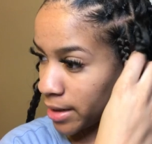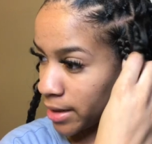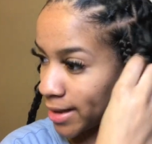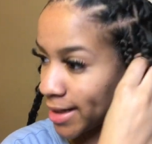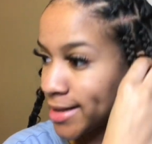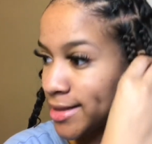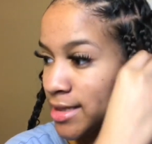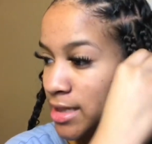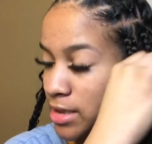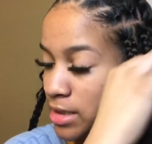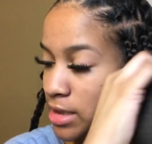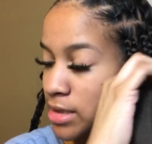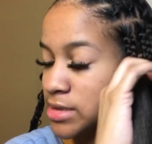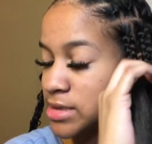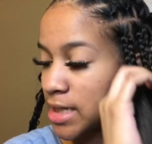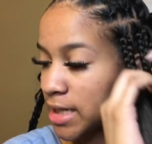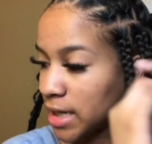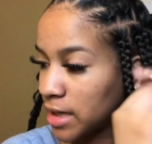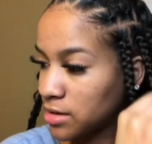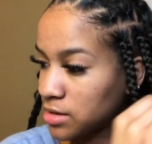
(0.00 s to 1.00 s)
and then
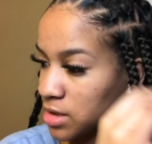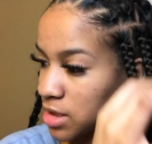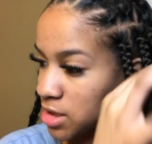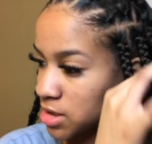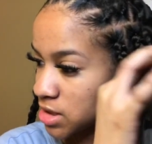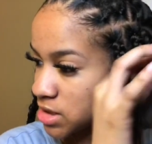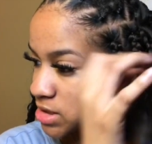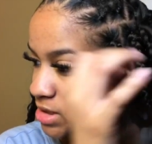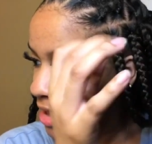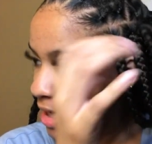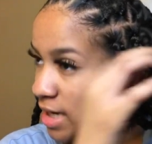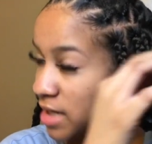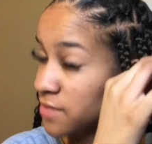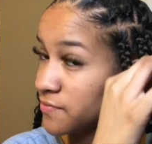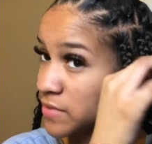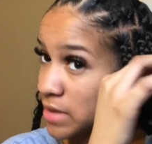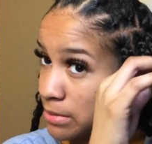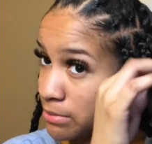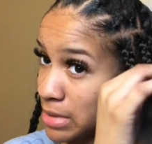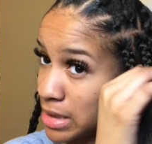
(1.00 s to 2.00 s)
take out the other side, if
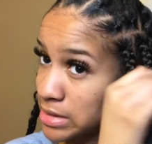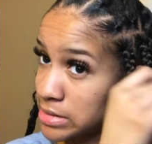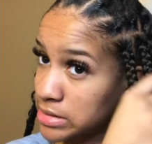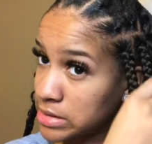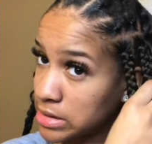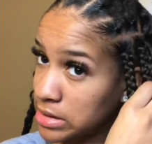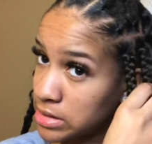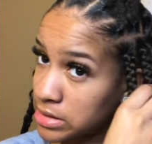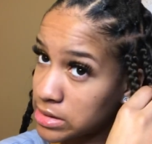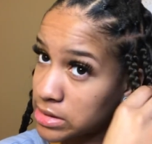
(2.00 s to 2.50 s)
that makes sense.